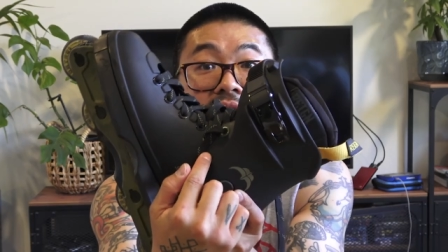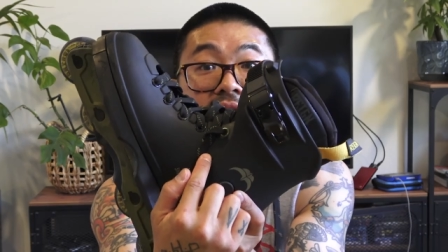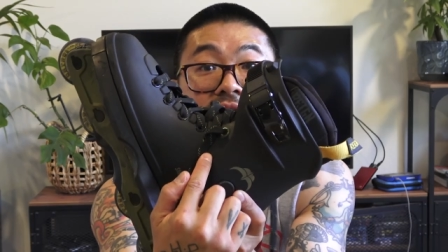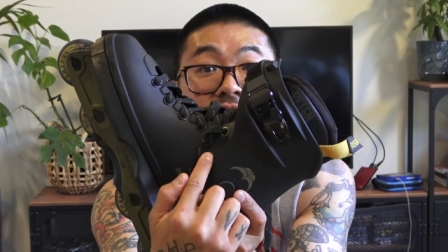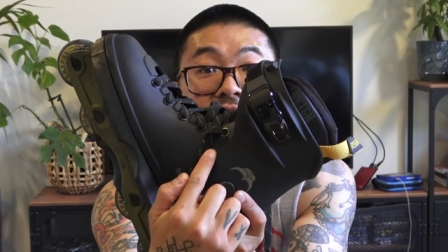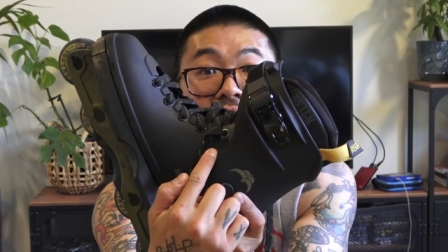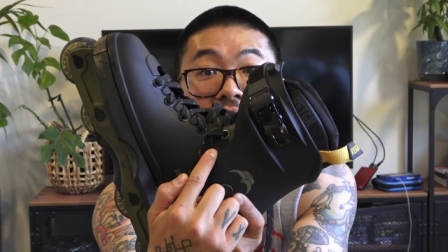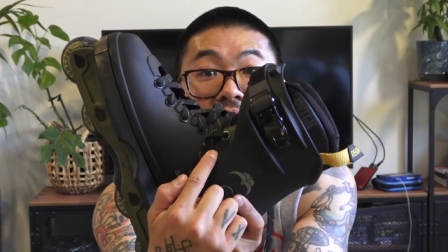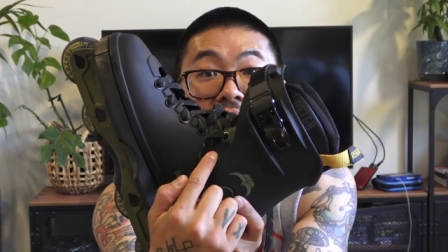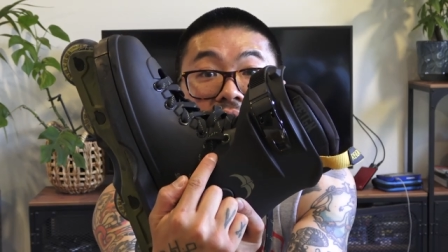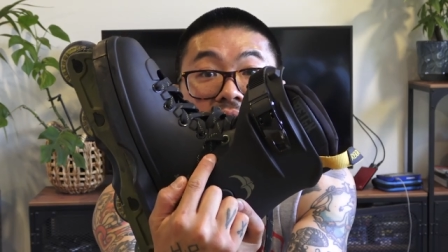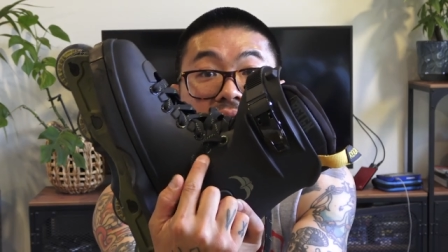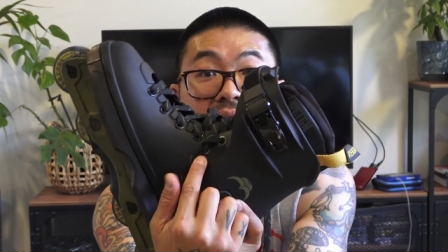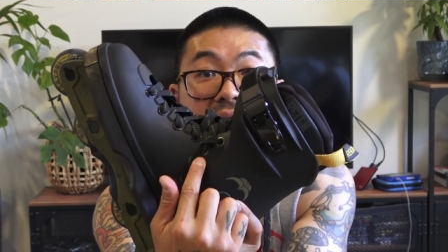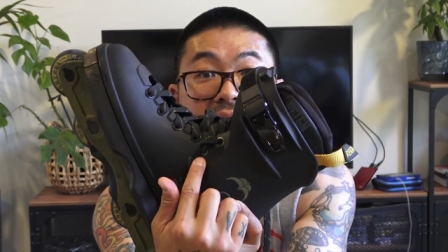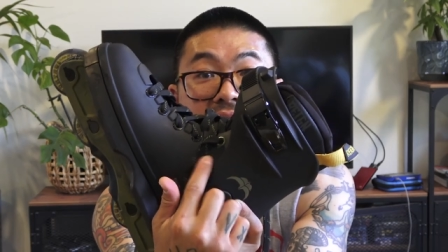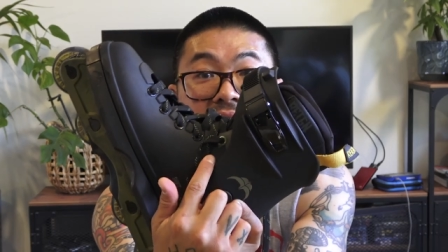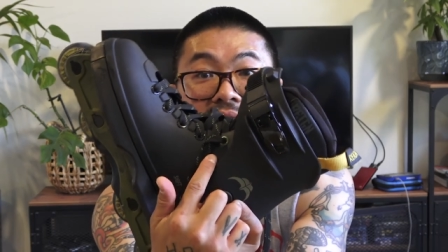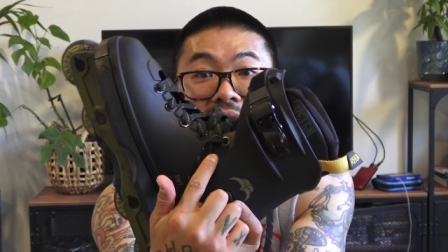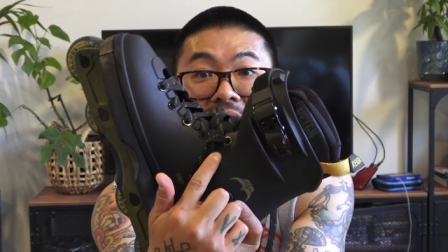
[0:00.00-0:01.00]
different
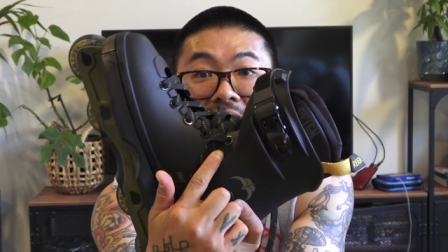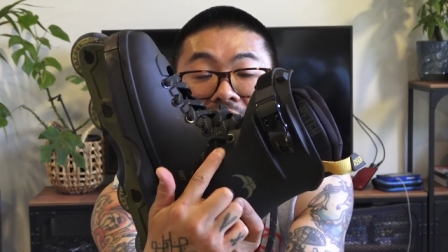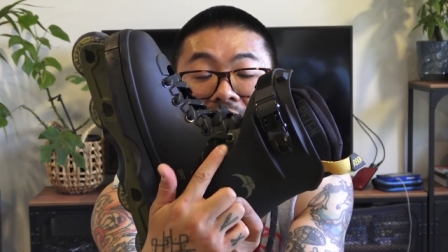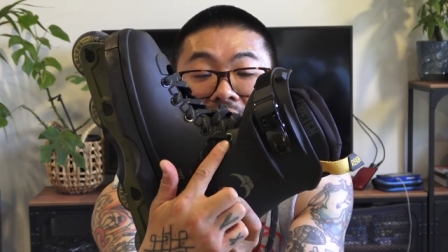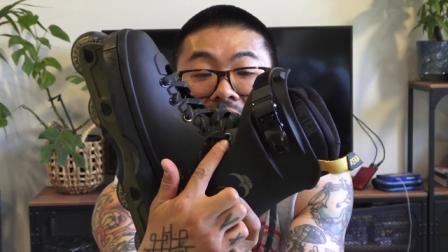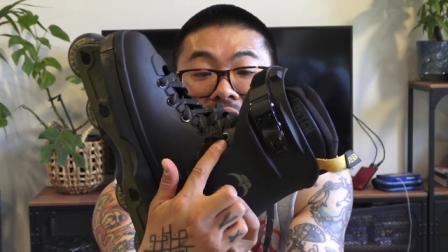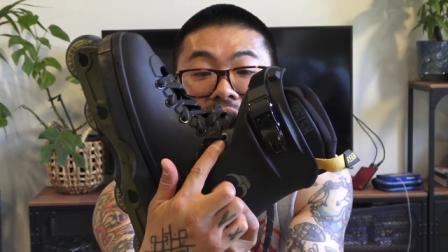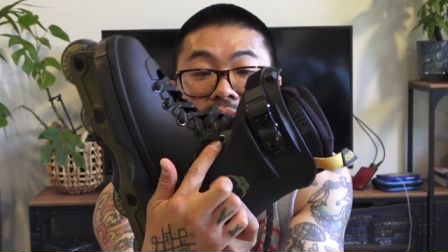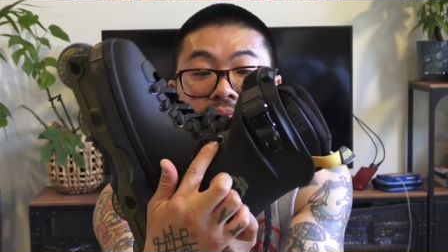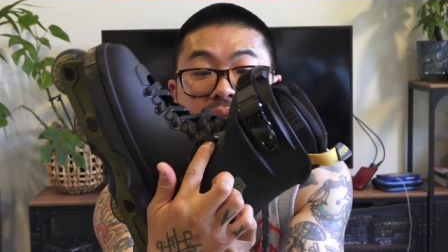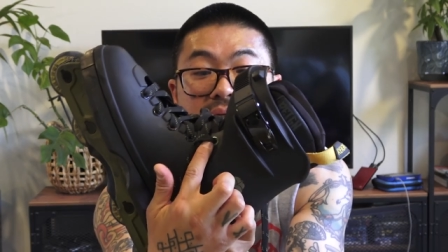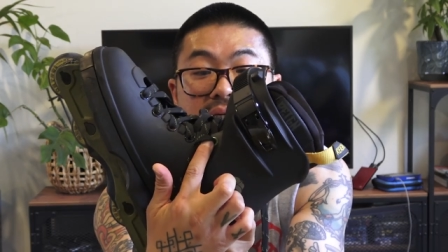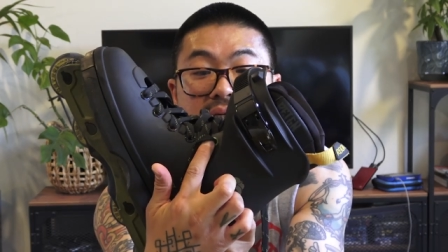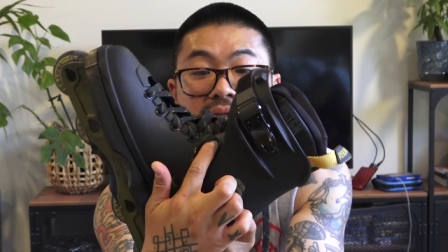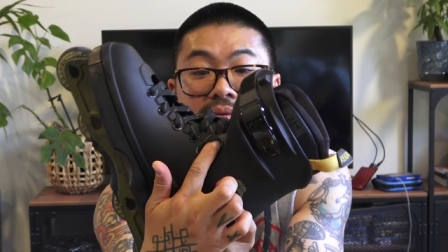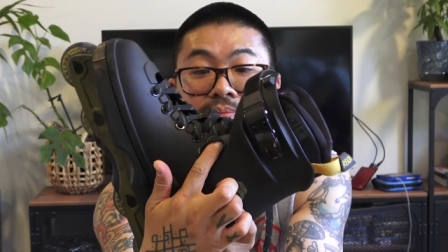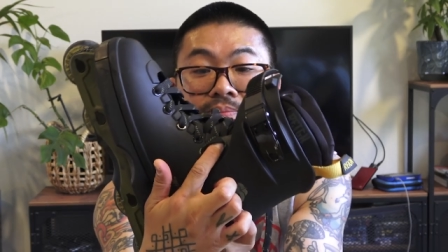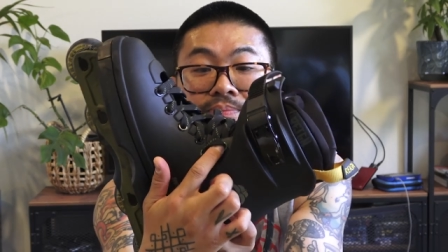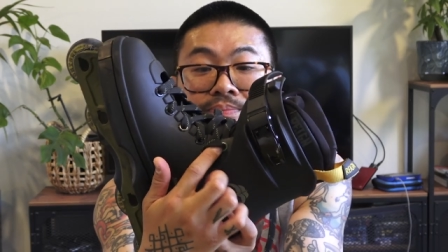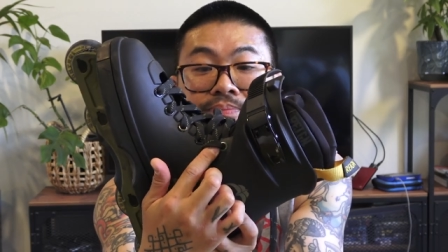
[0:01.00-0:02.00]
lacing system
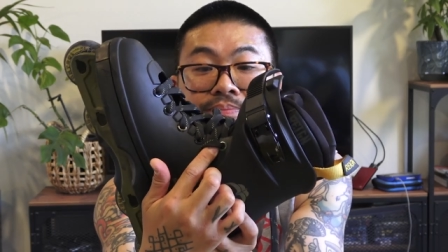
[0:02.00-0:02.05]
here.